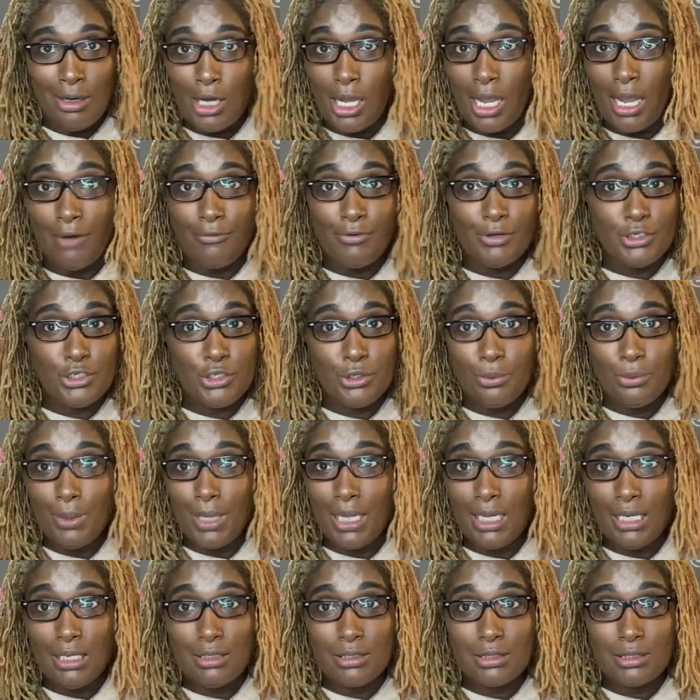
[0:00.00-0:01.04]
Every 2
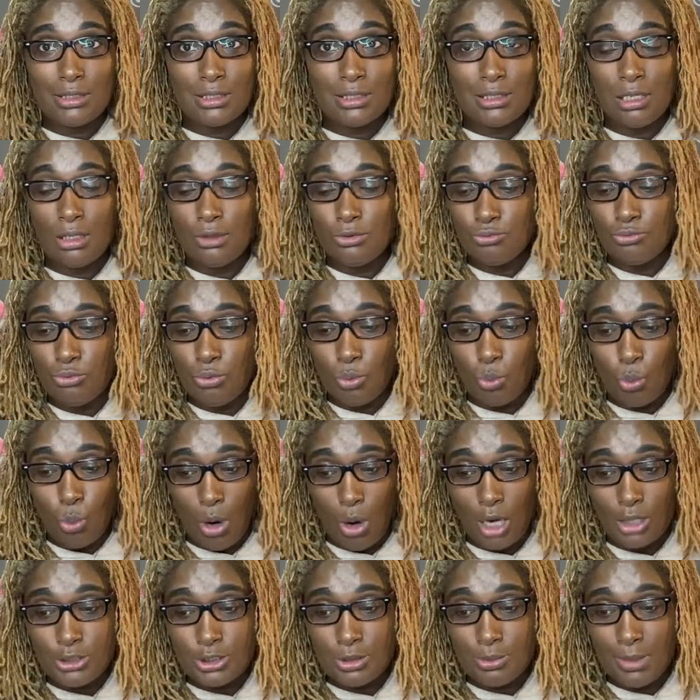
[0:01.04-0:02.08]
weeks,
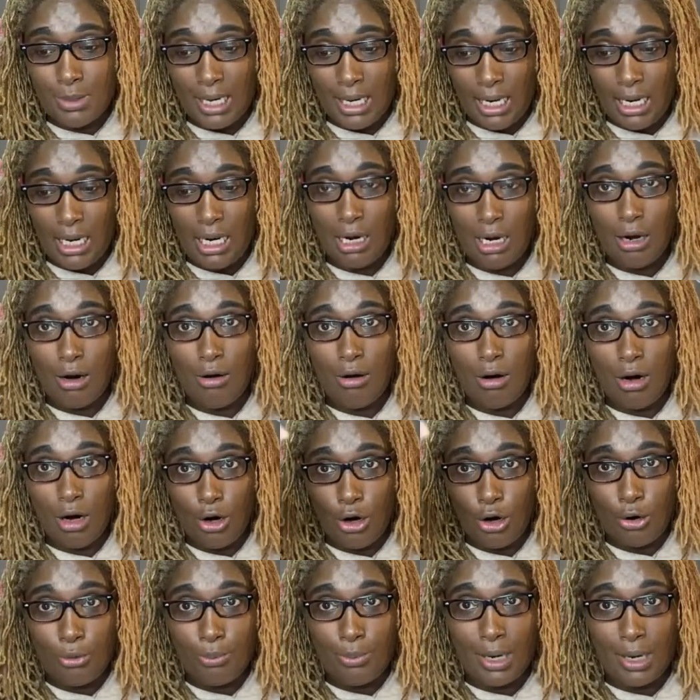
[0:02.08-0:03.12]
wash my hair,
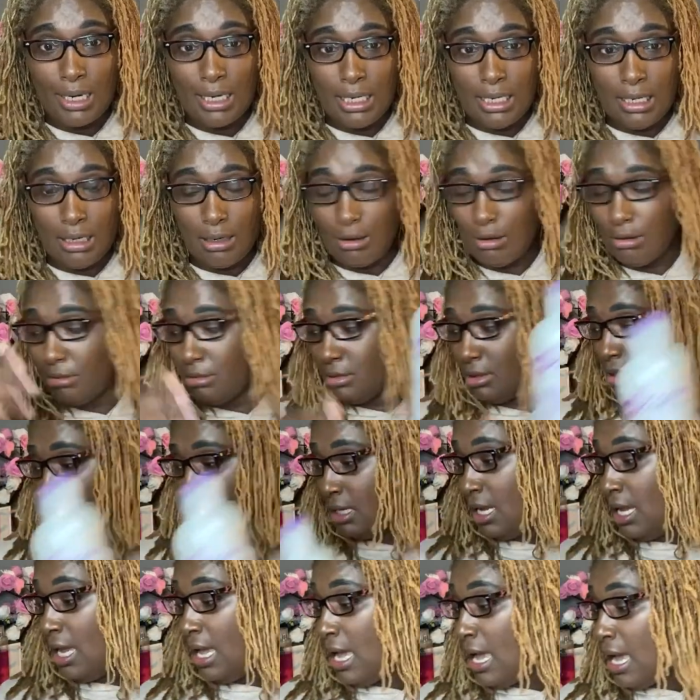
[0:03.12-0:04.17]
her right here.
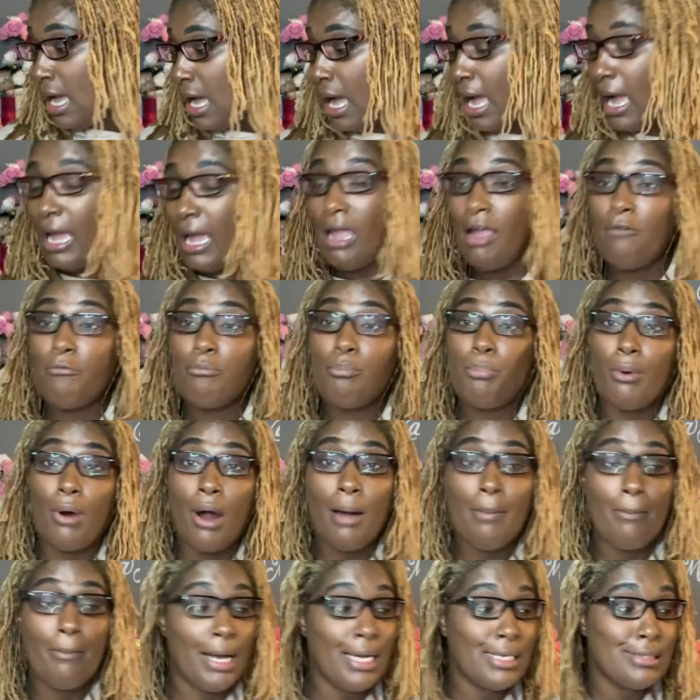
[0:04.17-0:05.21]
I have
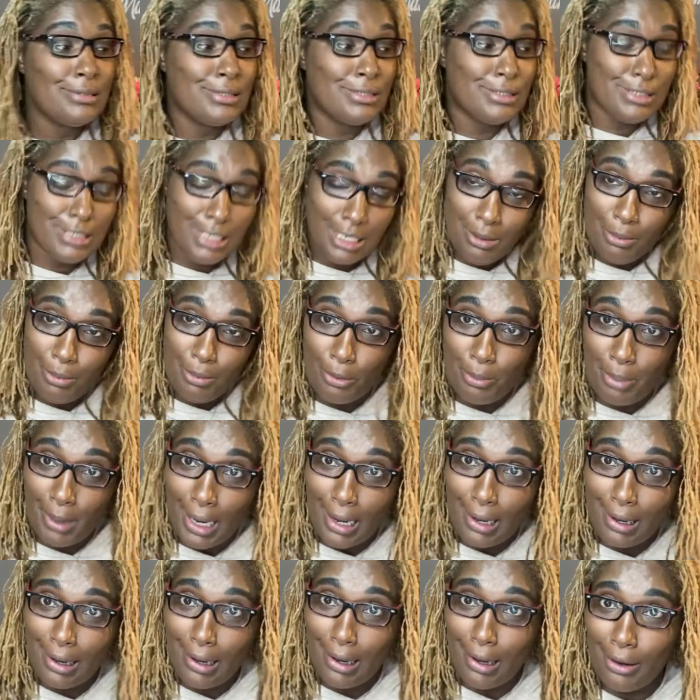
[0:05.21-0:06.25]
brought my steamer
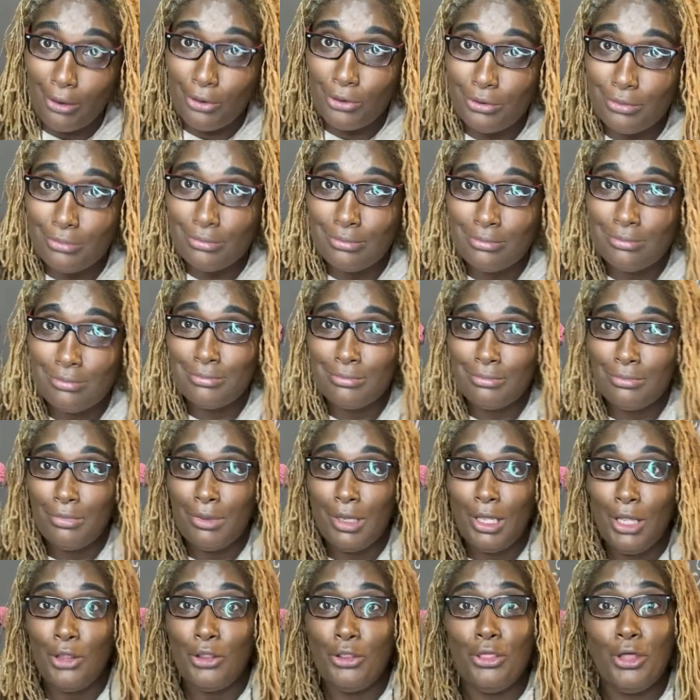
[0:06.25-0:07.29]
back out.
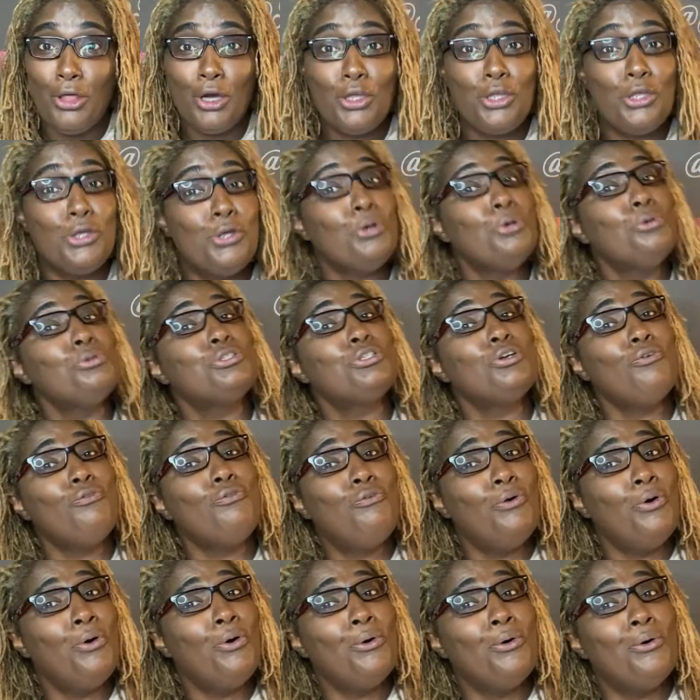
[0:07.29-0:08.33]
The
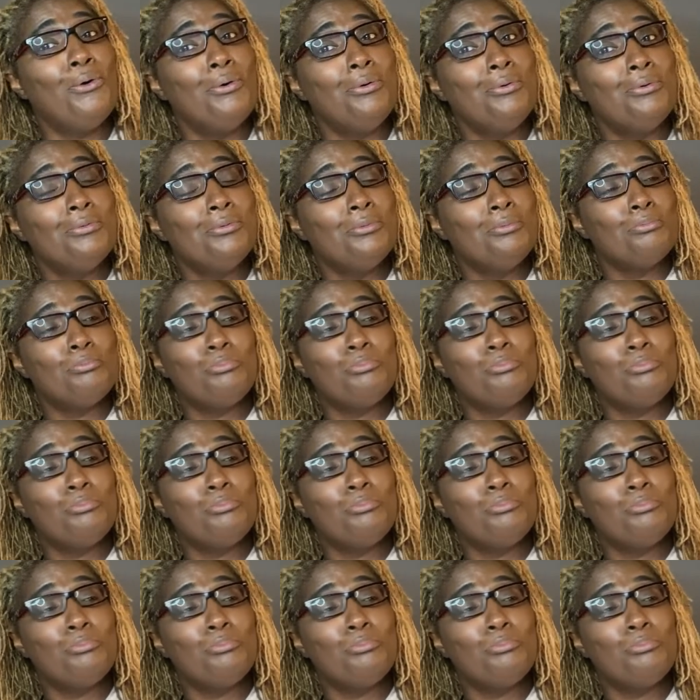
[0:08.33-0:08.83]
beautiful.